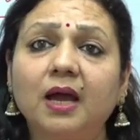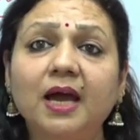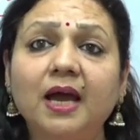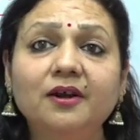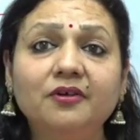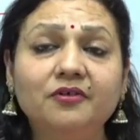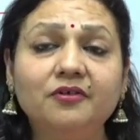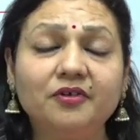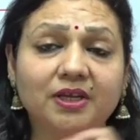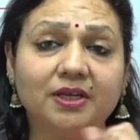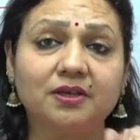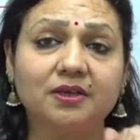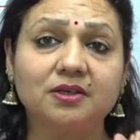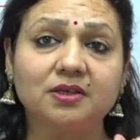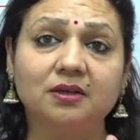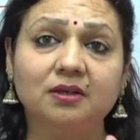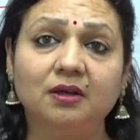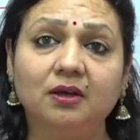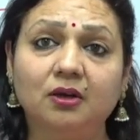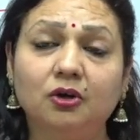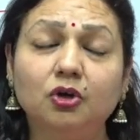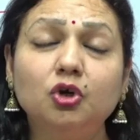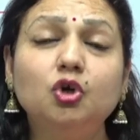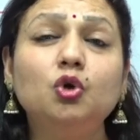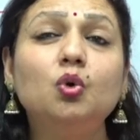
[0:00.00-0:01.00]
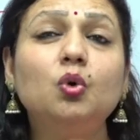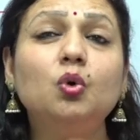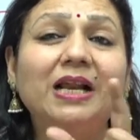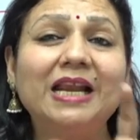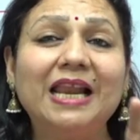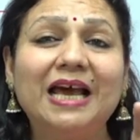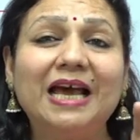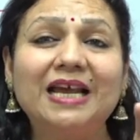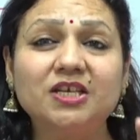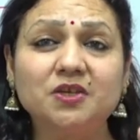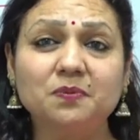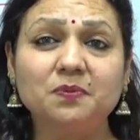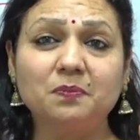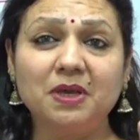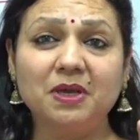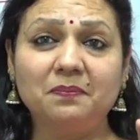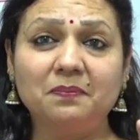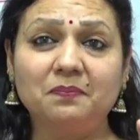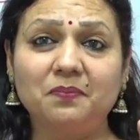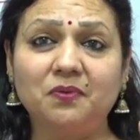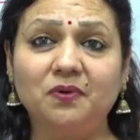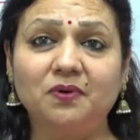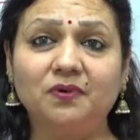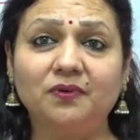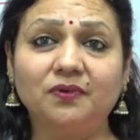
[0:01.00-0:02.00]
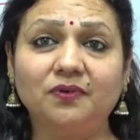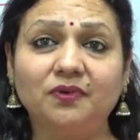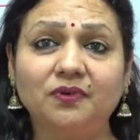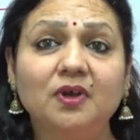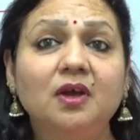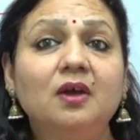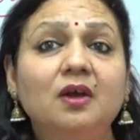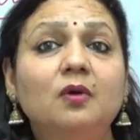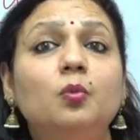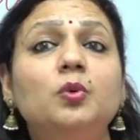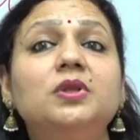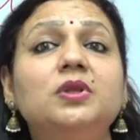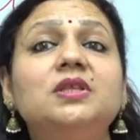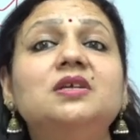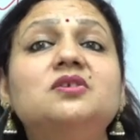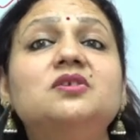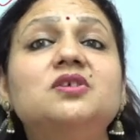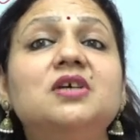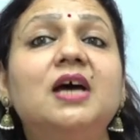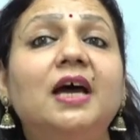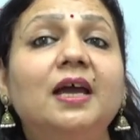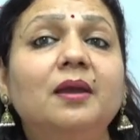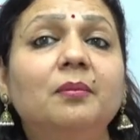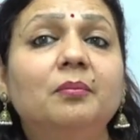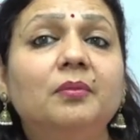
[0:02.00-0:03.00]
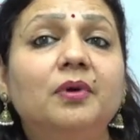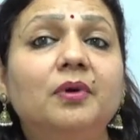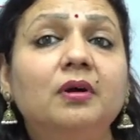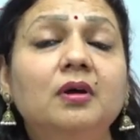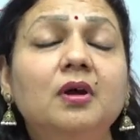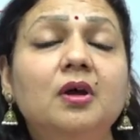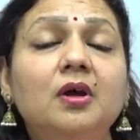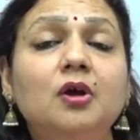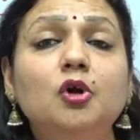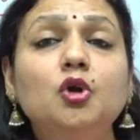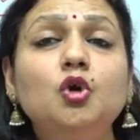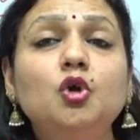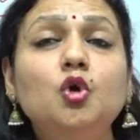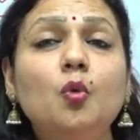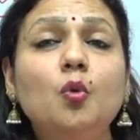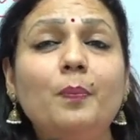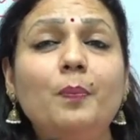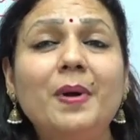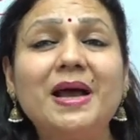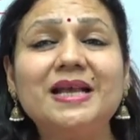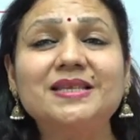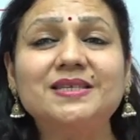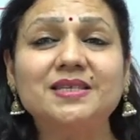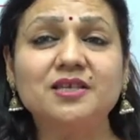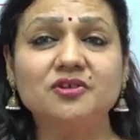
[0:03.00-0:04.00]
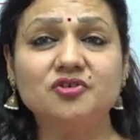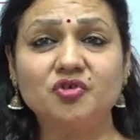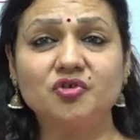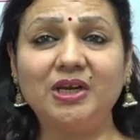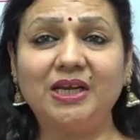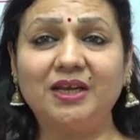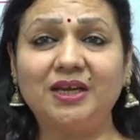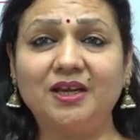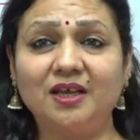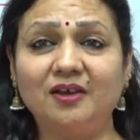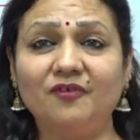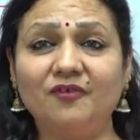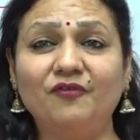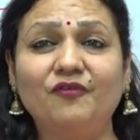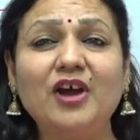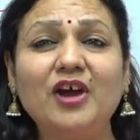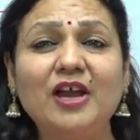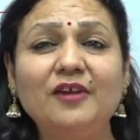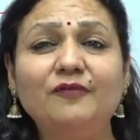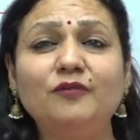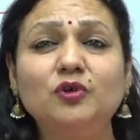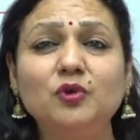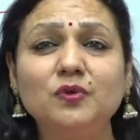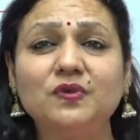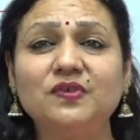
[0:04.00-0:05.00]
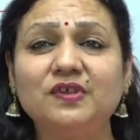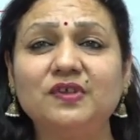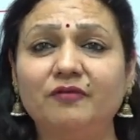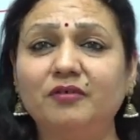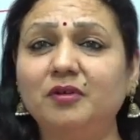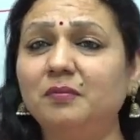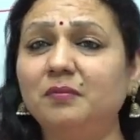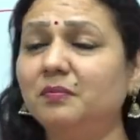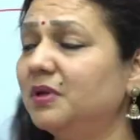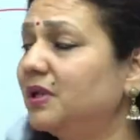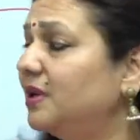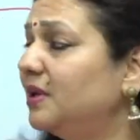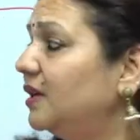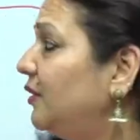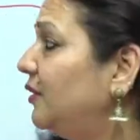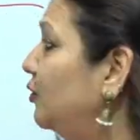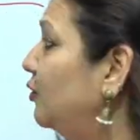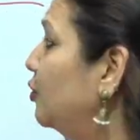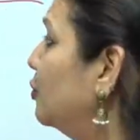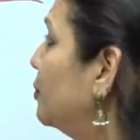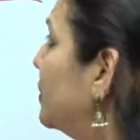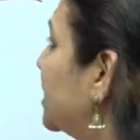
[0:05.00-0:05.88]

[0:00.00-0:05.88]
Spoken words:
and read. Do CLAT papers with a timer. Do passage reading. 5 to 7 minutes